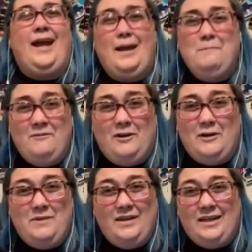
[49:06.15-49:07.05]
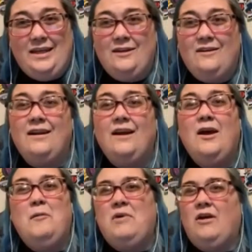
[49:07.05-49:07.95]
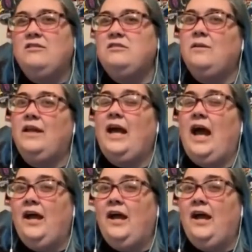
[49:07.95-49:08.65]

I am a very picky eater, but also like